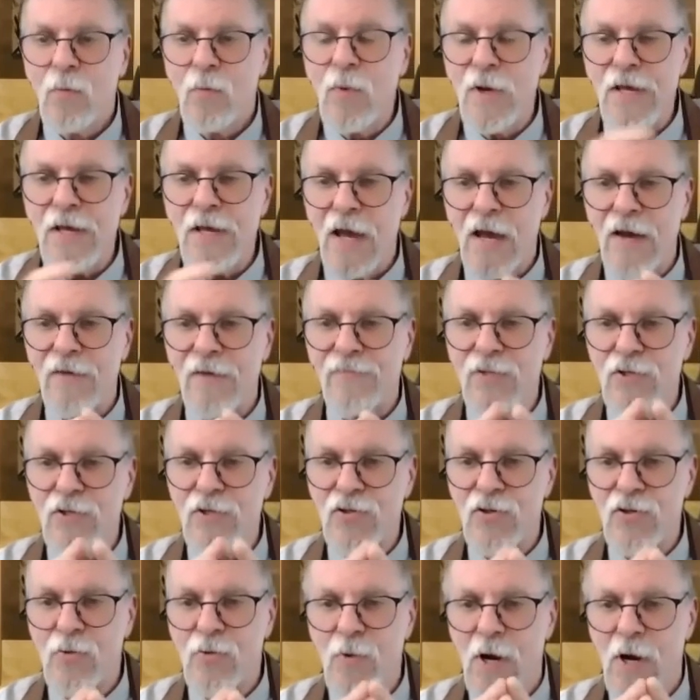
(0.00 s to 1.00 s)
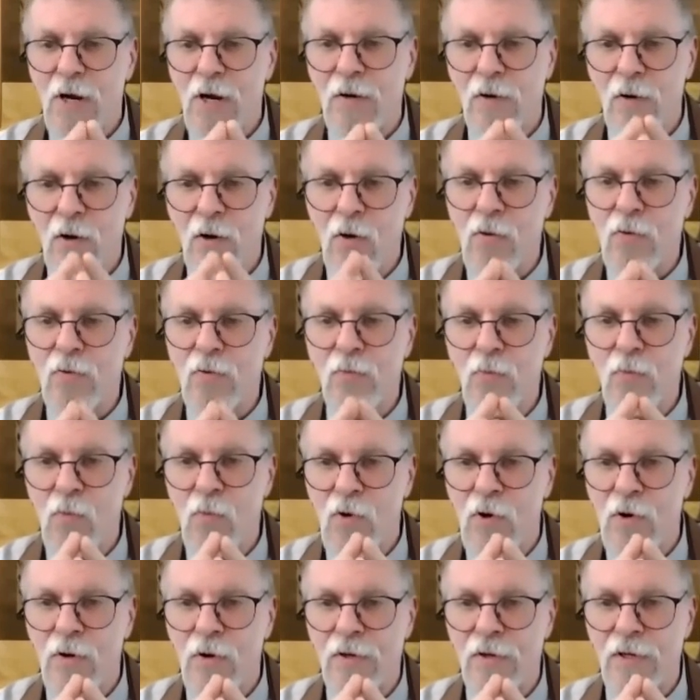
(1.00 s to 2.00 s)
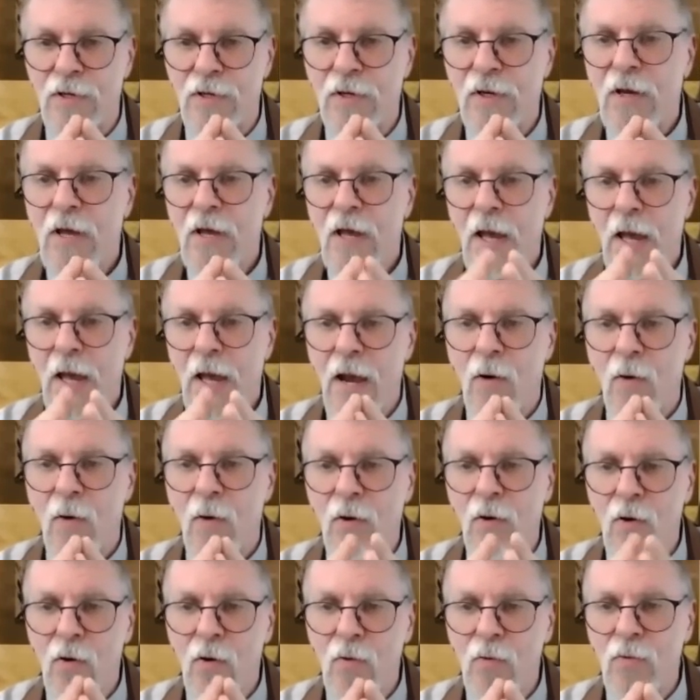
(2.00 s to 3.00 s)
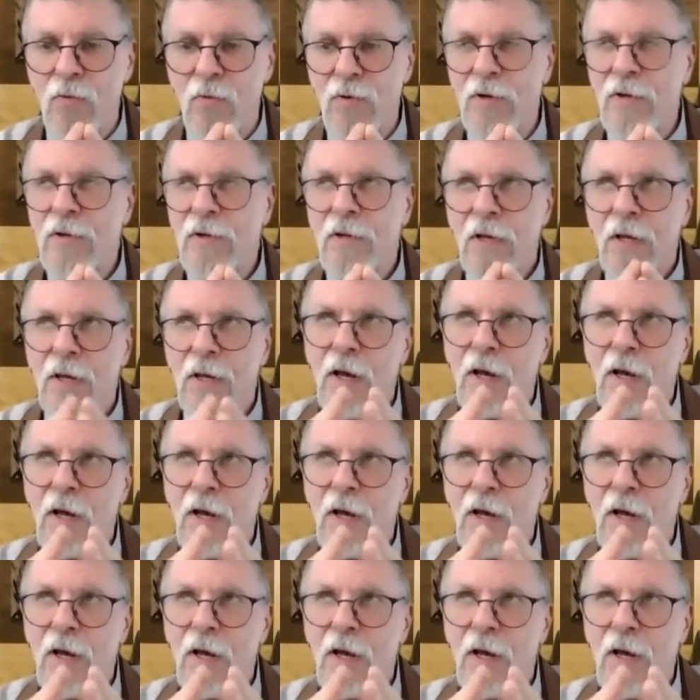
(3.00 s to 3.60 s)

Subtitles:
We have to do our own work, our own